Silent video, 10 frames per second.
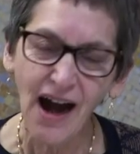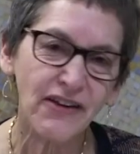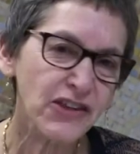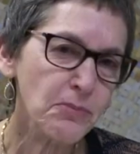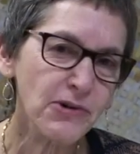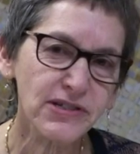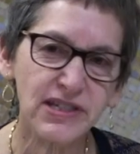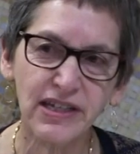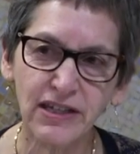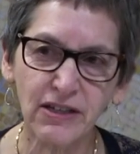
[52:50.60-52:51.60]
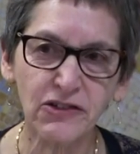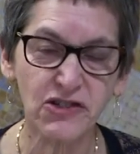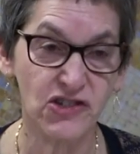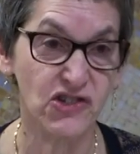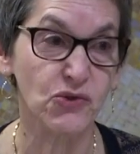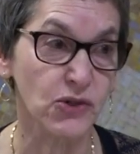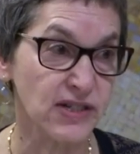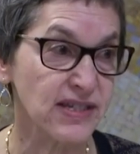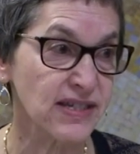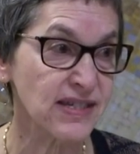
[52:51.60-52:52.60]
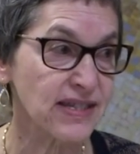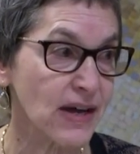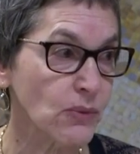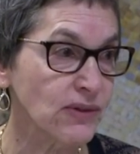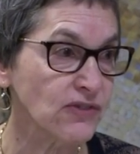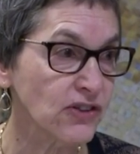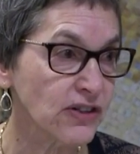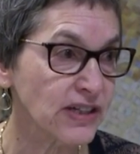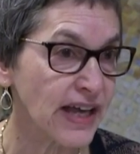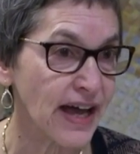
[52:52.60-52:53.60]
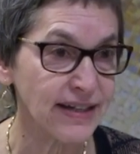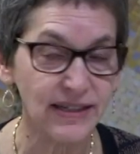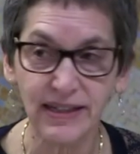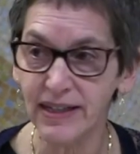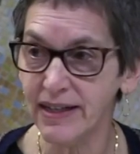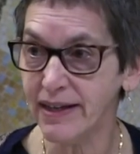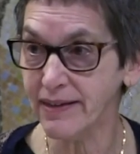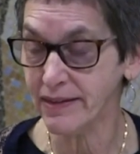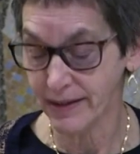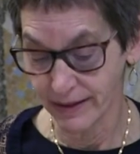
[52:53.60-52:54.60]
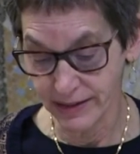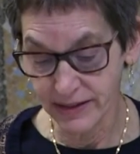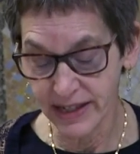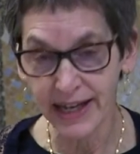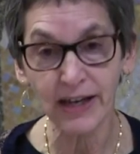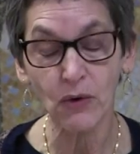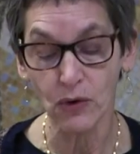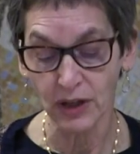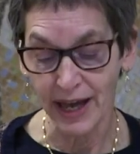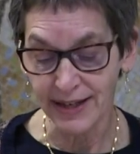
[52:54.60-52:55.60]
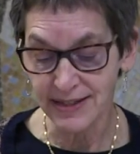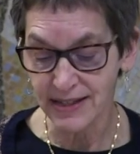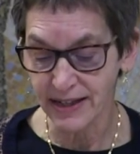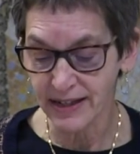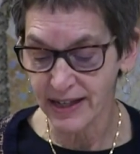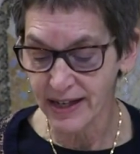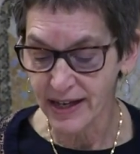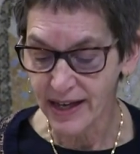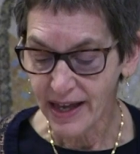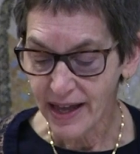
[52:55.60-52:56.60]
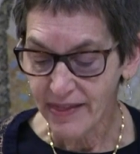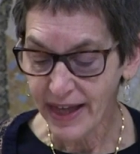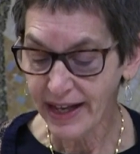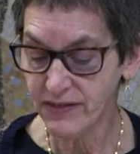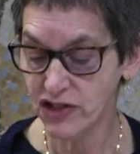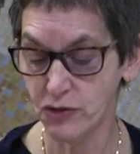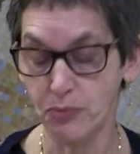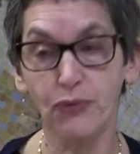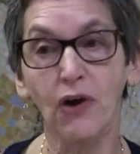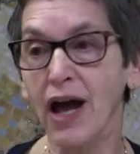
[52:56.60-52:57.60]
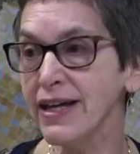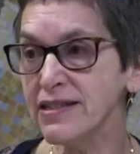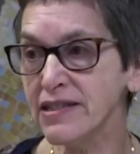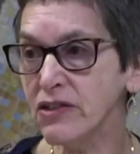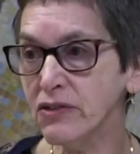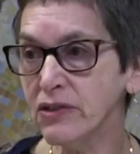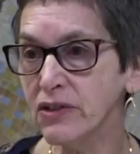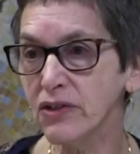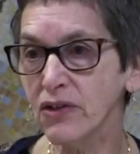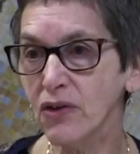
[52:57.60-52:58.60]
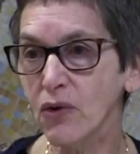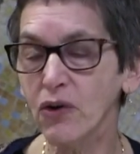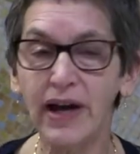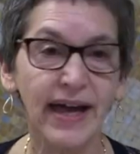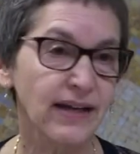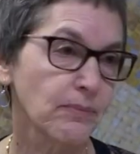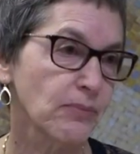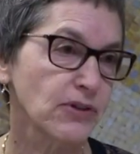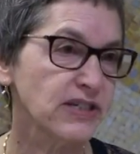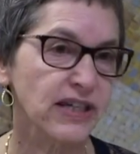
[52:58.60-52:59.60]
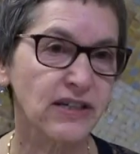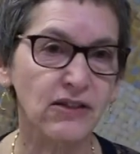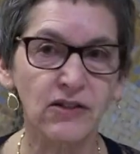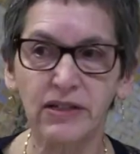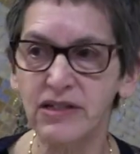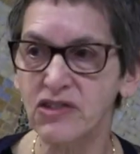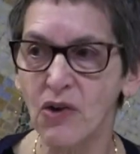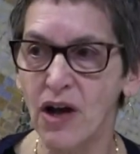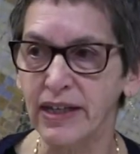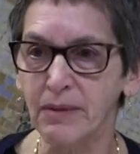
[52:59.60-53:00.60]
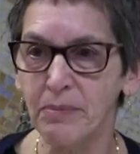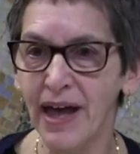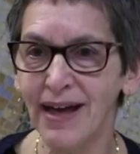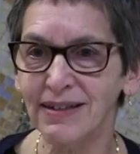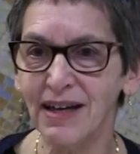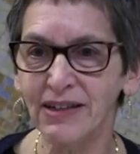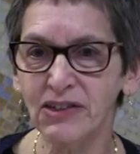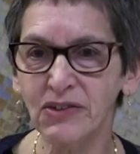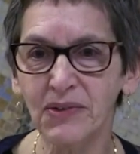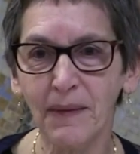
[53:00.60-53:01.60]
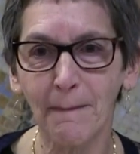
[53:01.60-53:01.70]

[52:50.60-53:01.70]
are there particular sources that we've looked at the, today or last Sunday that have surprised you or had a particularly strong impact on you?